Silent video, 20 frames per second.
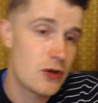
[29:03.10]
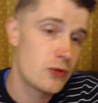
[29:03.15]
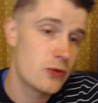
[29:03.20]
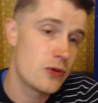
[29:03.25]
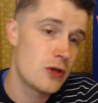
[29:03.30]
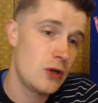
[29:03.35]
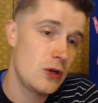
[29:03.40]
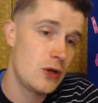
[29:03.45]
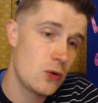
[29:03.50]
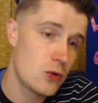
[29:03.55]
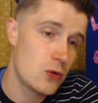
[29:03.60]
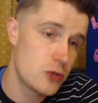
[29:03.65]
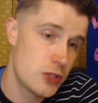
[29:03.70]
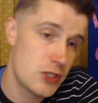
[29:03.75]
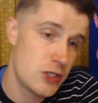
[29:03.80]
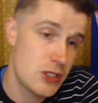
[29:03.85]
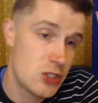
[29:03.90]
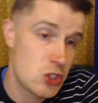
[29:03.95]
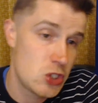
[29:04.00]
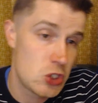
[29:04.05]
the Lord and
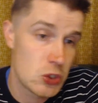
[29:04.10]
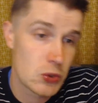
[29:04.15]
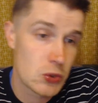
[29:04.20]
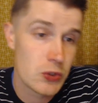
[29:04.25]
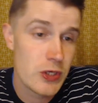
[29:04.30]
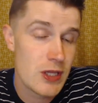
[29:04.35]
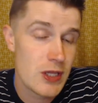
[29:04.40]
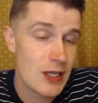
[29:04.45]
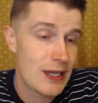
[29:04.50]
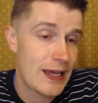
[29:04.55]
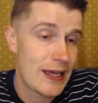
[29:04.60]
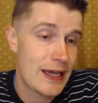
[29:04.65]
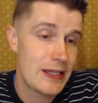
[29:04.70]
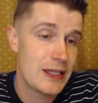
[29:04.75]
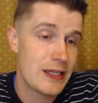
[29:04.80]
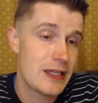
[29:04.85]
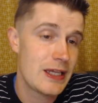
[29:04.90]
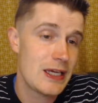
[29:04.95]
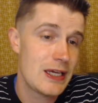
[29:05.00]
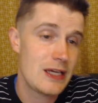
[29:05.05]
enjoy the land
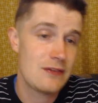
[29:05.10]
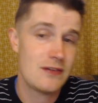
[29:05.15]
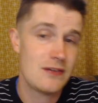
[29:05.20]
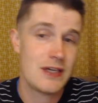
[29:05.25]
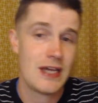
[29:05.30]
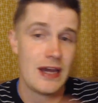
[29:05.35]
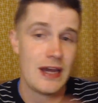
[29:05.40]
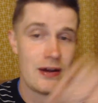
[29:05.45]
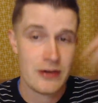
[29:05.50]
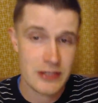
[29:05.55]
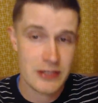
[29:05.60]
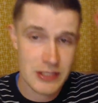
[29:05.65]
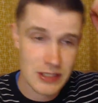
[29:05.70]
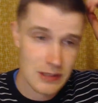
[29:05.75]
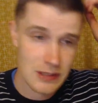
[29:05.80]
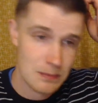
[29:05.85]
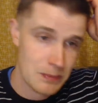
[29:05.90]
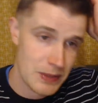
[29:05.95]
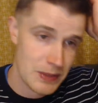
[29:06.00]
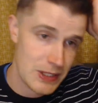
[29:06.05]
that they'd have inherited
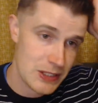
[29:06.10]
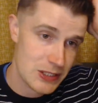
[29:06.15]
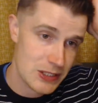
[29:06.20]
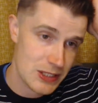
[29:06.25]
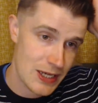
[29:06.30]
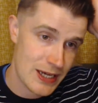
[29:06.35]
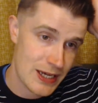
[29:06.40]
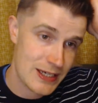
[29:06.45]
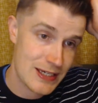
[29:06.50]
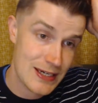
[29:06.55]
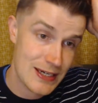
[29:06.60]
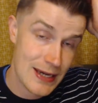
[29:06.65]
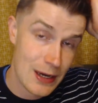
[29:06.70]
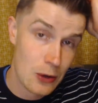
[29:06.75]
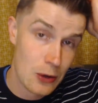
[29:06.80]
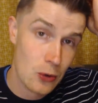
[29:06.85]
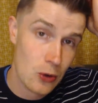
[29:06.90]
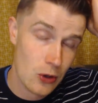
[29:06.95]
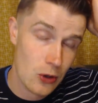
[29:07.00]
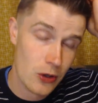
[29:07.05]
in peace. And now
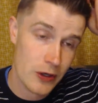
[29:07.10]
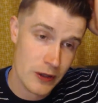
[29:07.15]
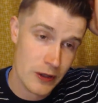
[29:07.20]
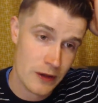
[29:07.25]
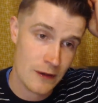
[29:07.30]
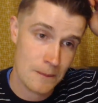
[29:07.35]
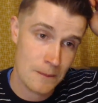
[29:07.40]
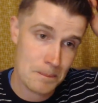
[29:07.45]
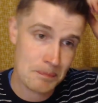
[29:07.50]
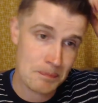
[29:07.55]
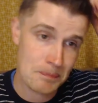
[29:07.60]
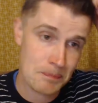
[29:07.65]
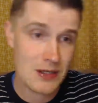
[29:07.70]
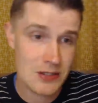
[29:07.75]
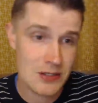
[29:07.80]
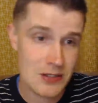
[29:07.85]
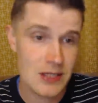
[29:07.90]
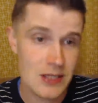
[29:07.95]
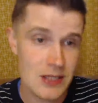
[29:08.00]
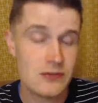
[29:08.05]
look at them as
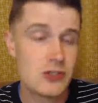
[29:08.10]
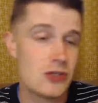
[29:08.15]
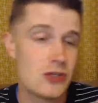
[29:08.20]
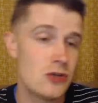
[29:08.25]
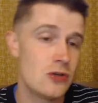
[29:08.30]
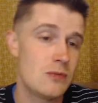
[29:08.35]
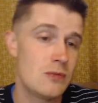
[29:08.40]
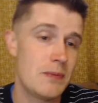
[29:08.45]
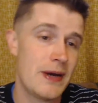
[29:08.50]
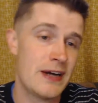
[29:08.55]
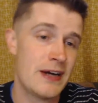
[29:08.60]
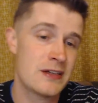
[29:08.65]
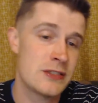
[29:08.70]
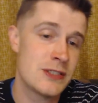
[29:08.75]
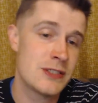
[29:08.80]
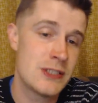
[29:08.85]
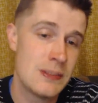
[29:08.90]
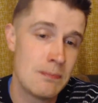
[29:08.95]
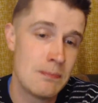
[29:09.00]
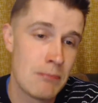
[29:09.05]
they've turned back to
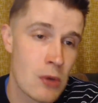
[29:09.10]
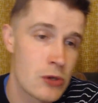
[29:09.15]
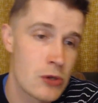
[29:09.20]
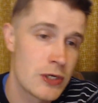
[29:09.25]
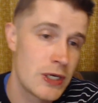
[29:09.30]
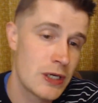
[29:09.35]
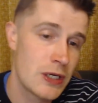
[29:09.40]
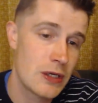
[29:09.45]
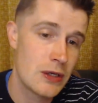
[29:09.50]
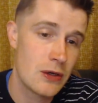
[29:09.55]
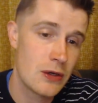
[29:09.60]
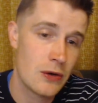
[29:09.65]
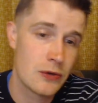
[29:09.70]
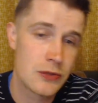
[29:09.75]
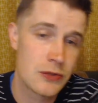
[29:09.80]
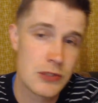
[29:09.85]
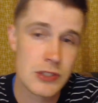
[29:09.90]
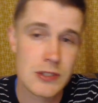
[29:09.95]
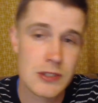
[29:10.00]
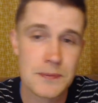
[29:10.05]
demonic
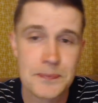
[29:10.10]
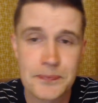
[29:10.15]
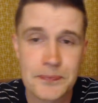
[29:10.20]
gods.